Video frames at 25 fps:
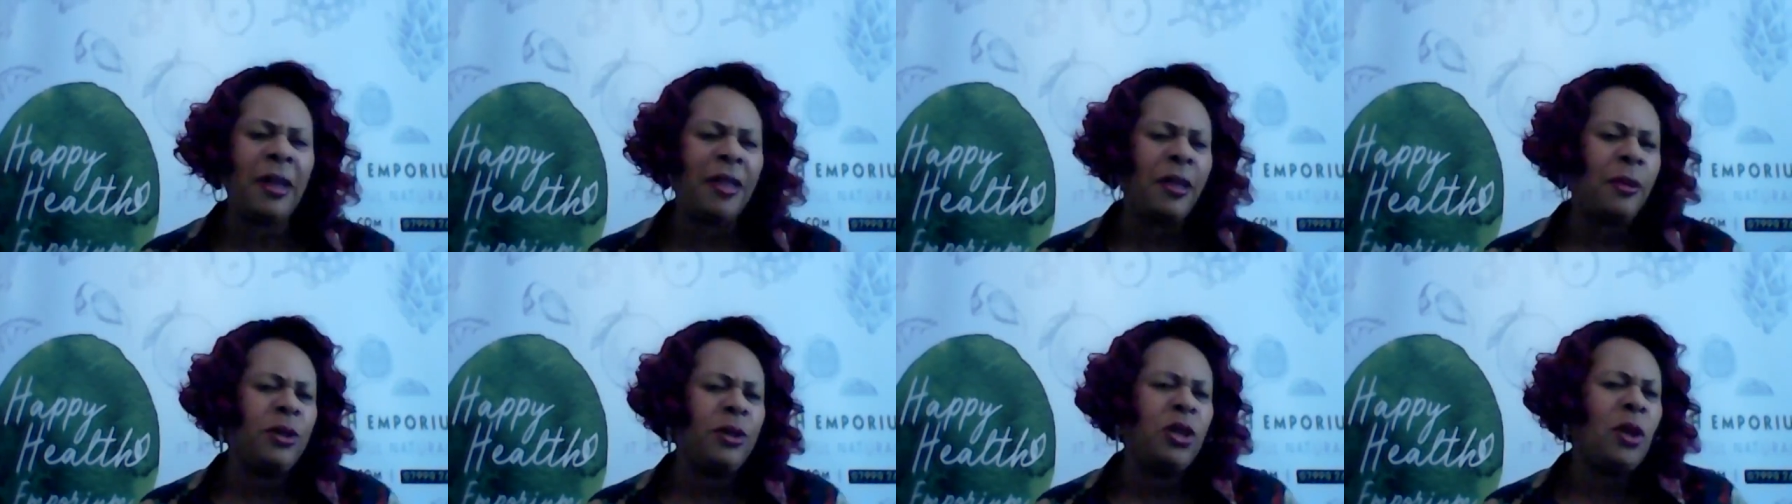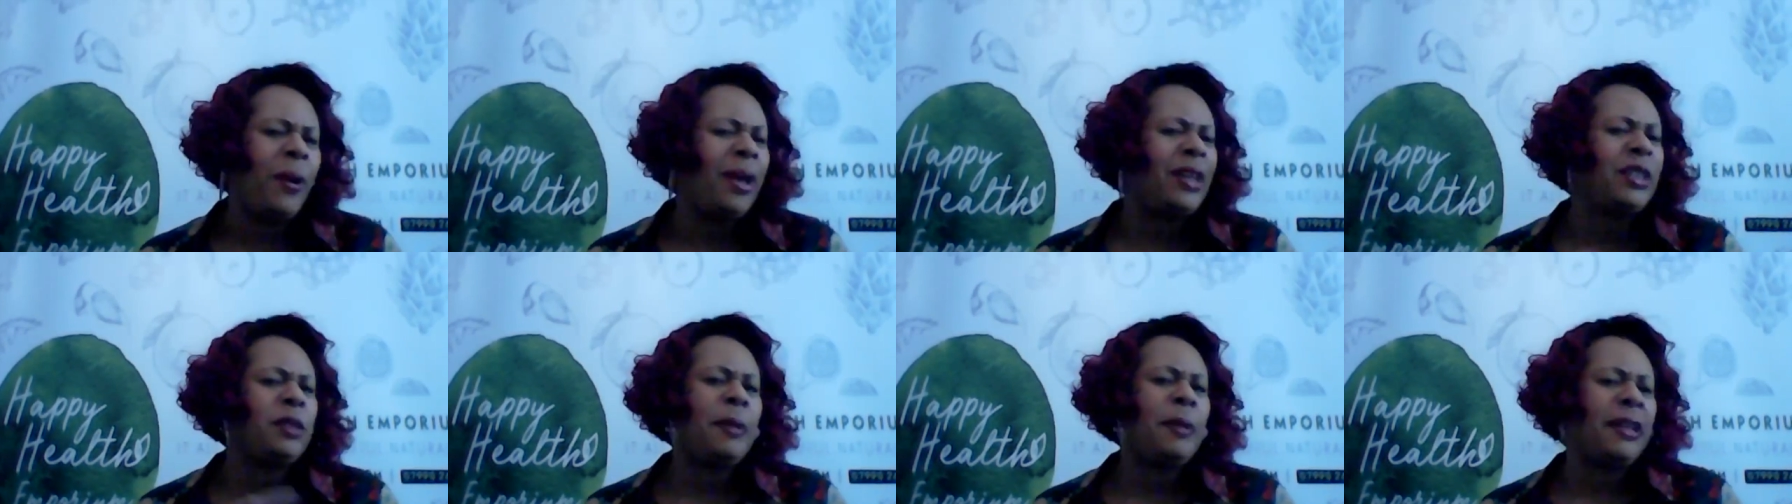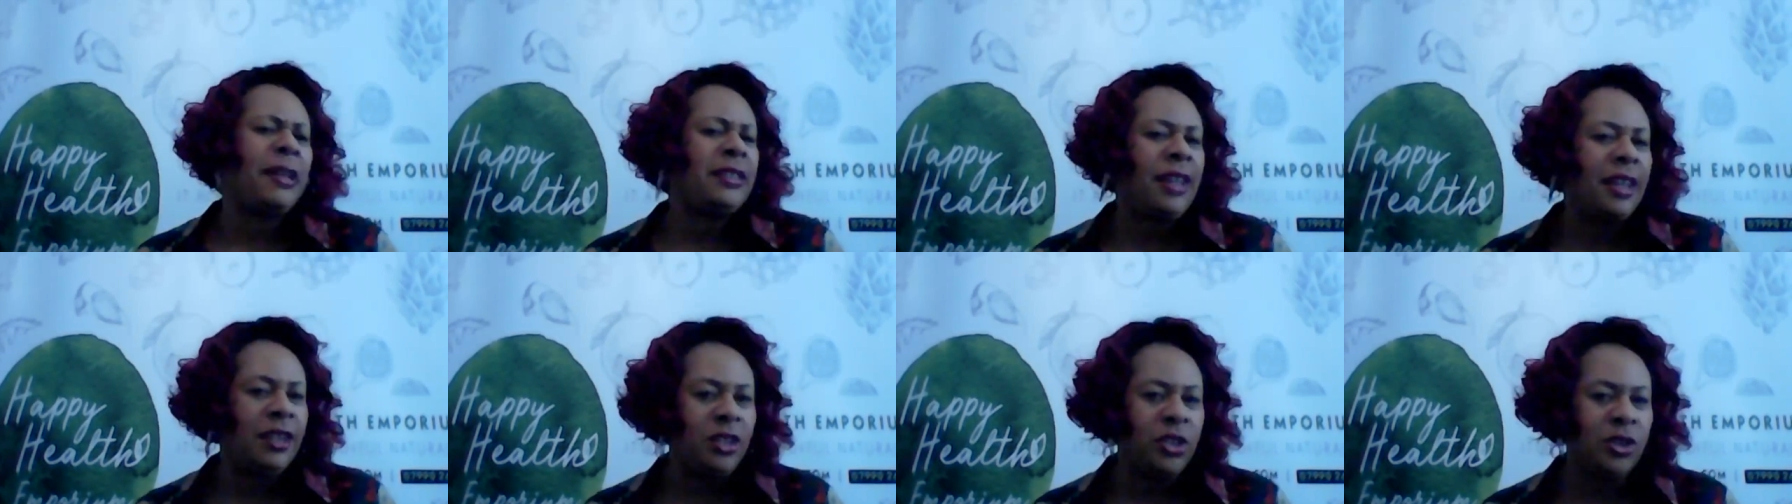There was no
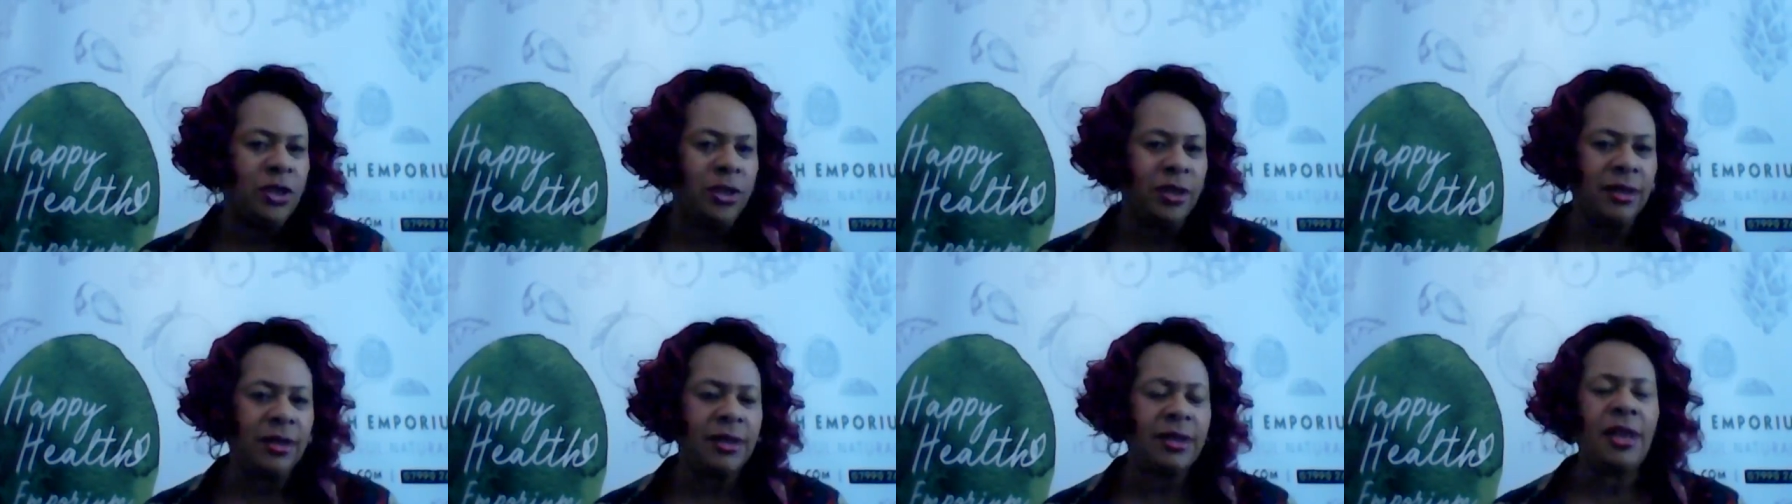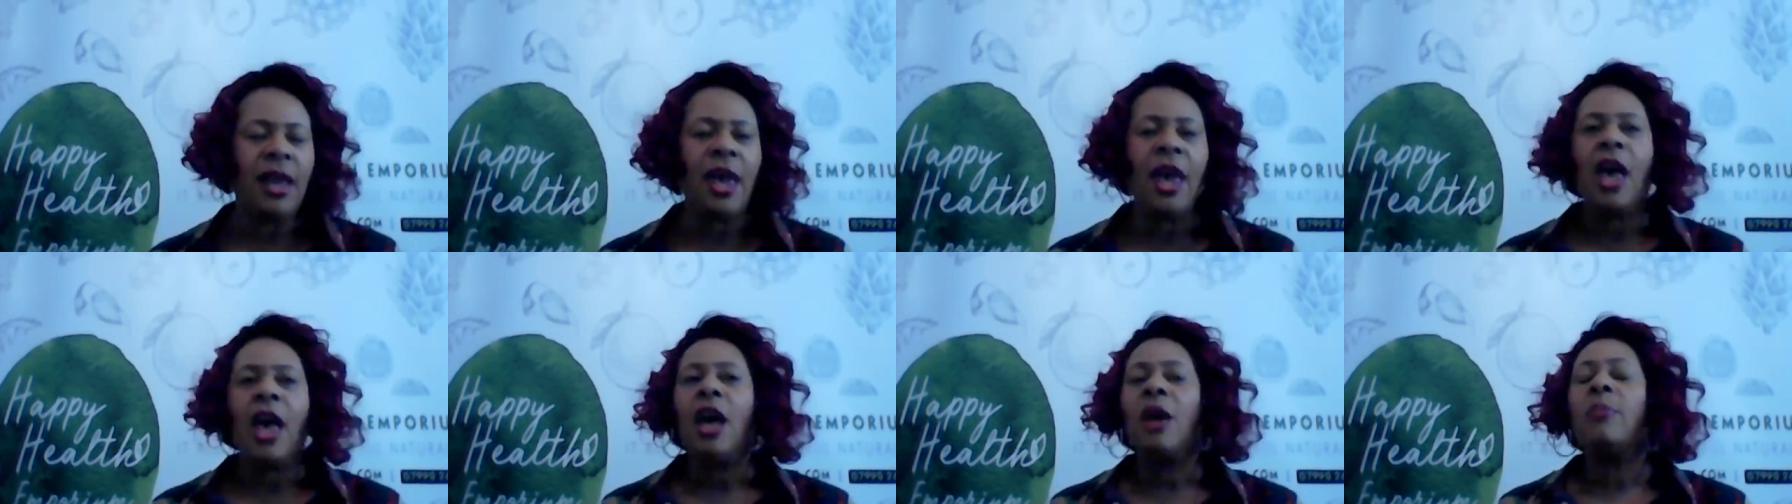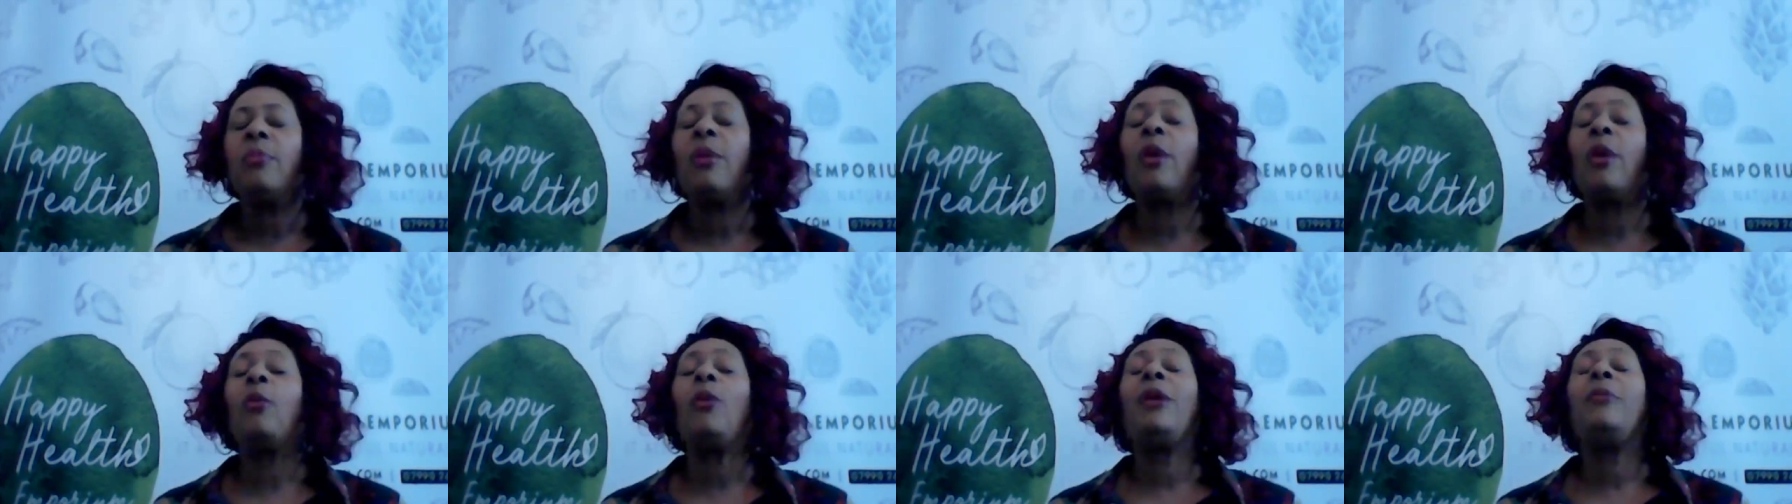expectations.
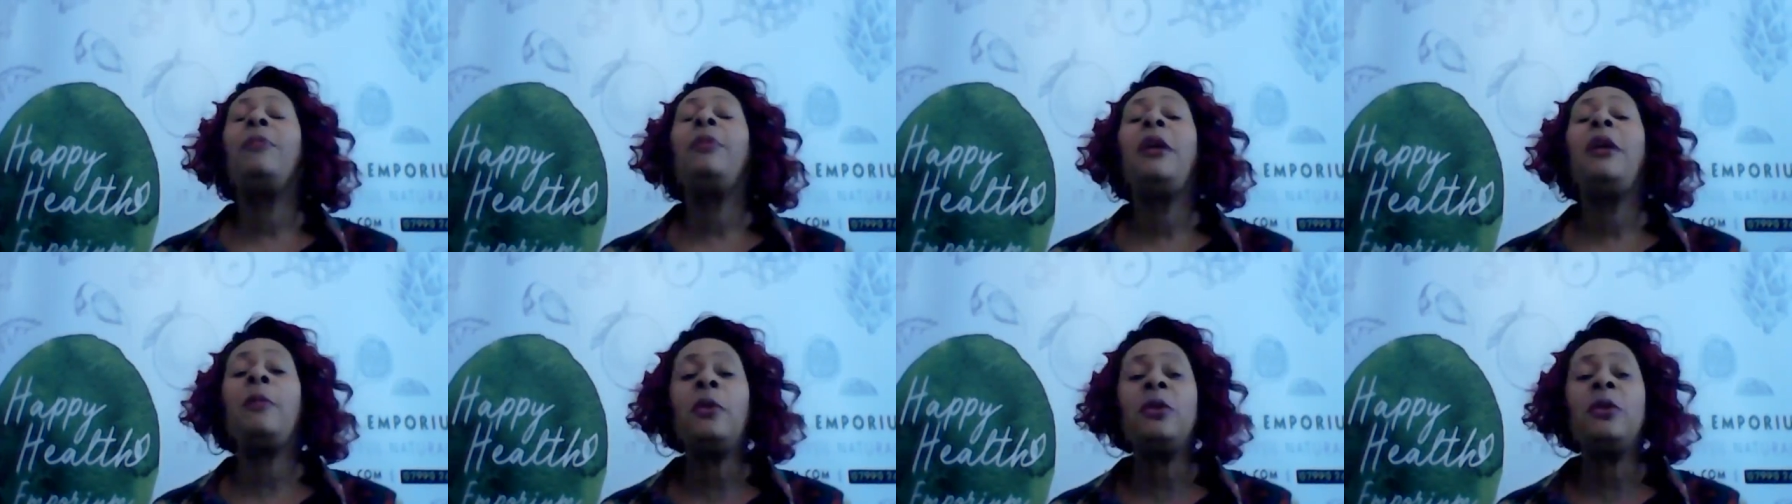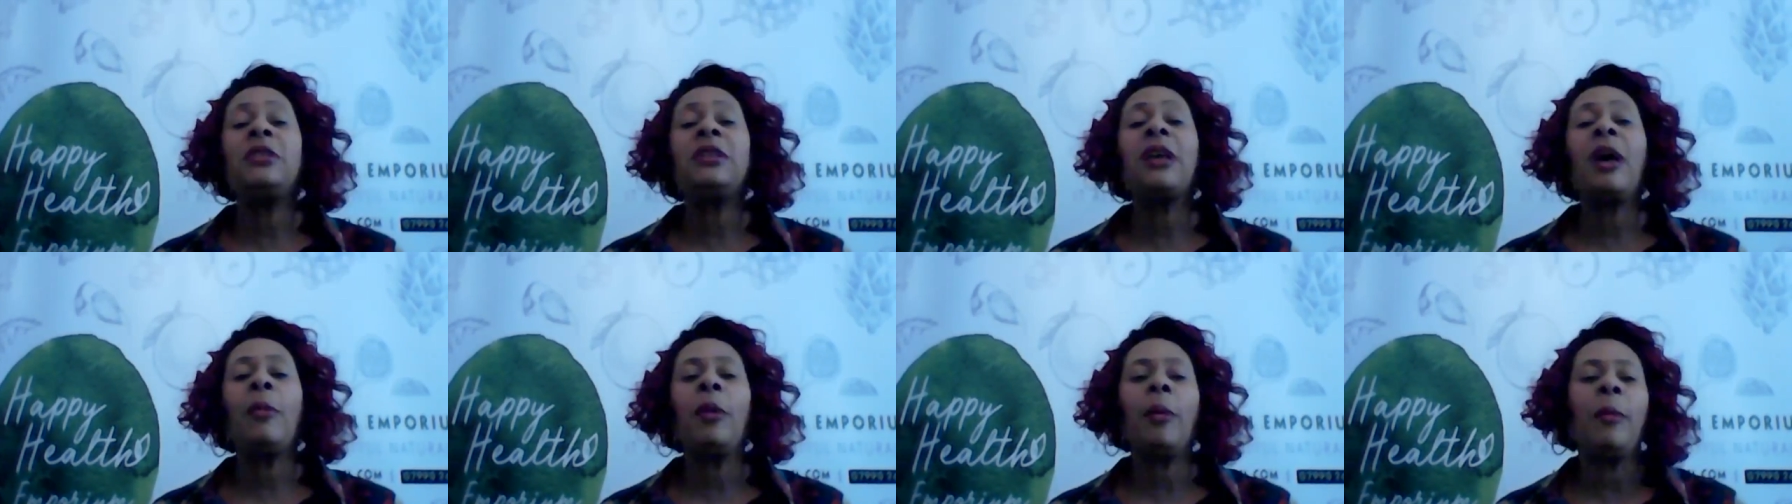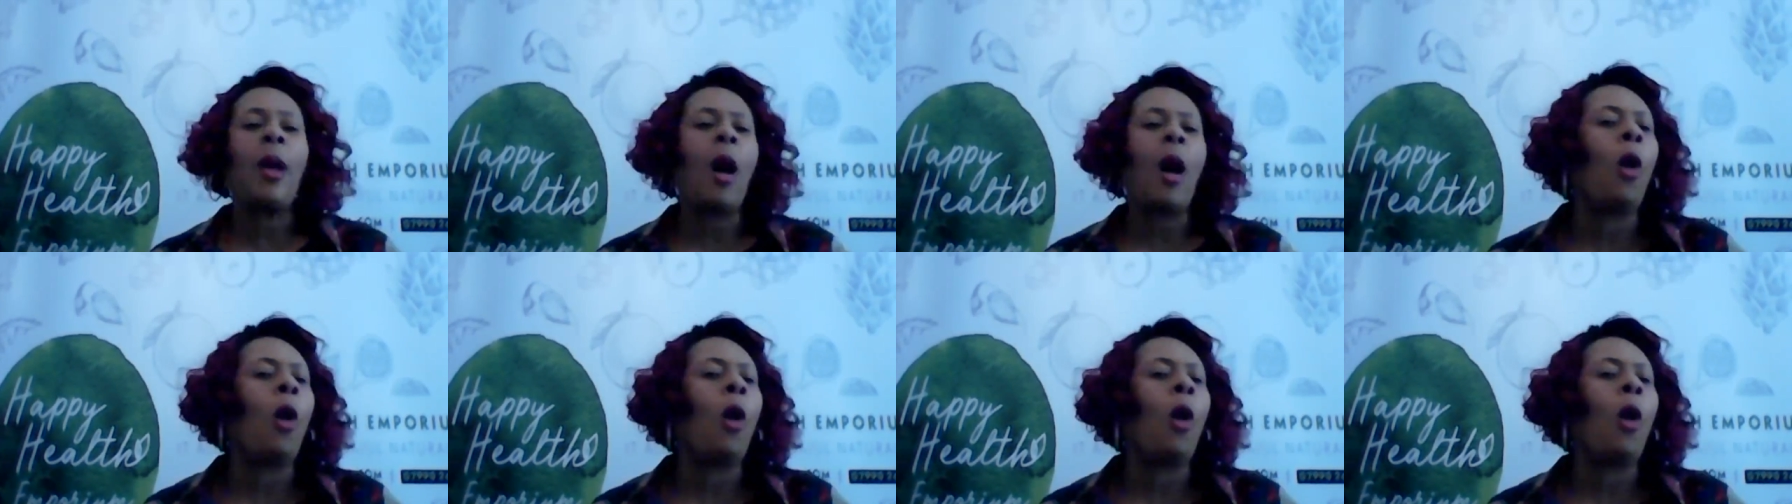But when people would come at me,